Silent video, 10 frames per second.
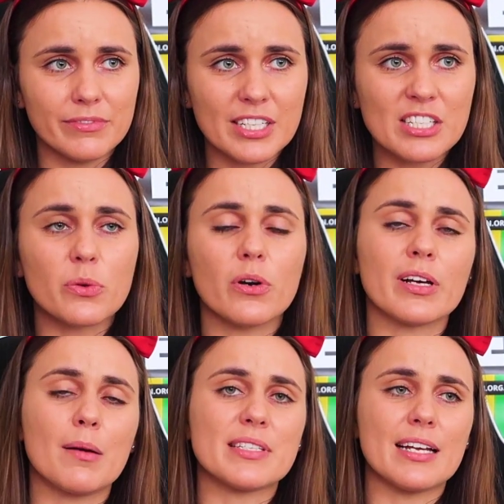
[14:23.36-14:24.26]
This is what it all
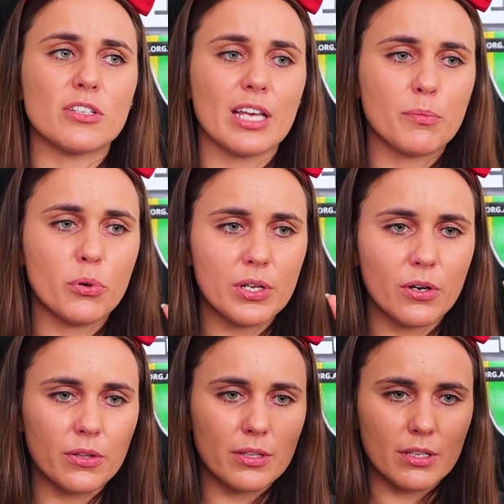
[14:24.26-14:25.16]
comes down to, like putting
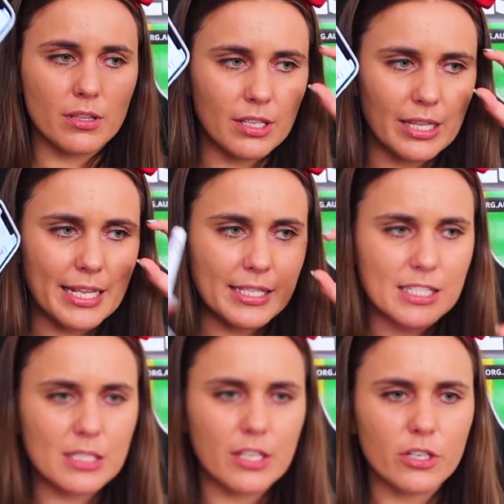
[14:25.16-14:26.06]
on the
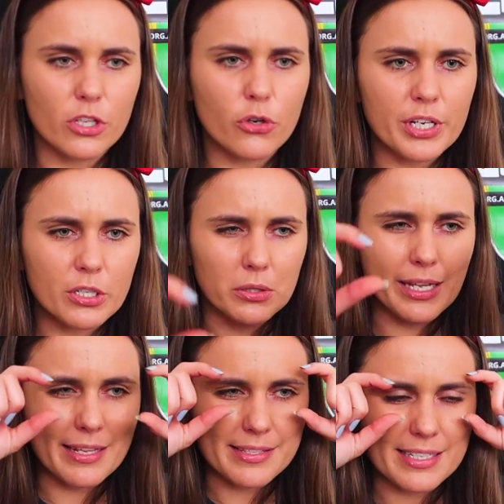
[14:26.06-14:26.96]
lens, the critical
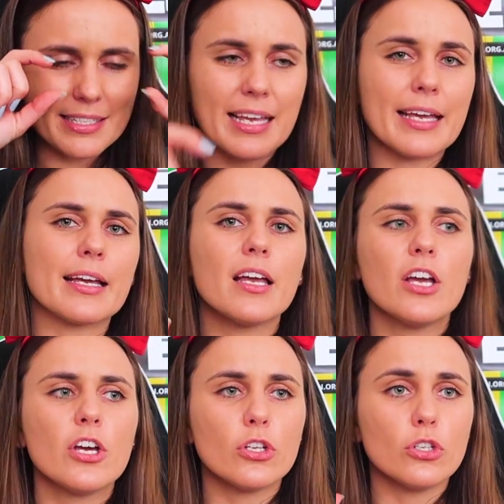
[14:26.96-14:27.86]
lens and saying,
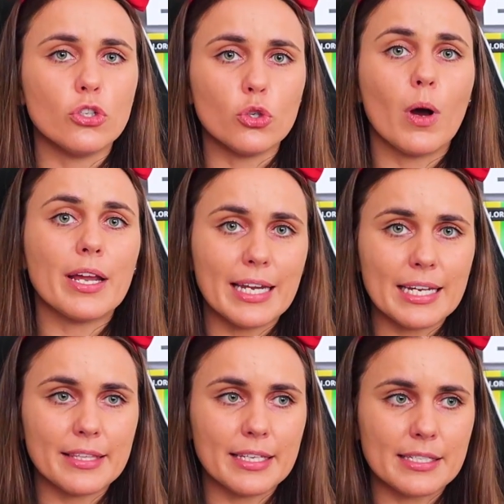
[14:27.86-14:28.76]
do I
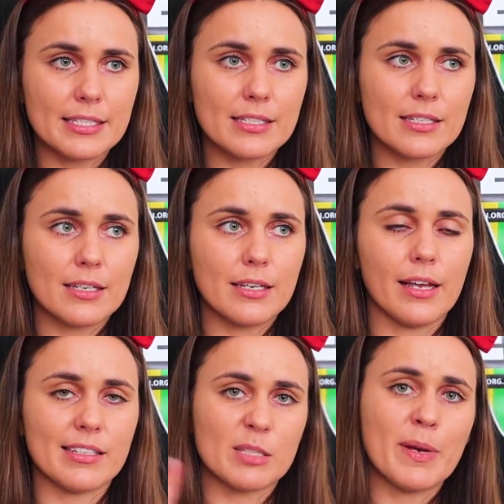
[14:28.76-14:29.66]
need this?
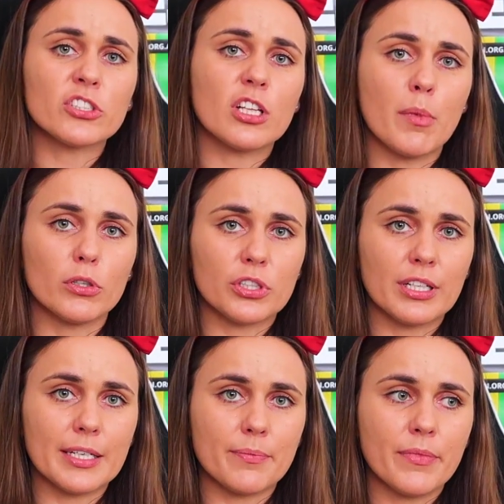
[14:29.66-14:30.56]
Is it special
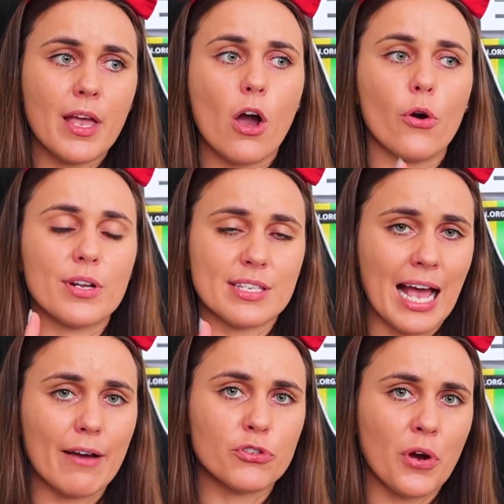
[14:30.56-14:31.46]
emotionally? Does it
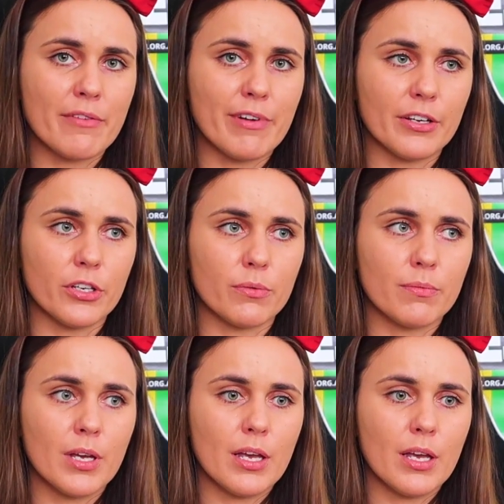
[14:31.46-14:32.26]
have trade value?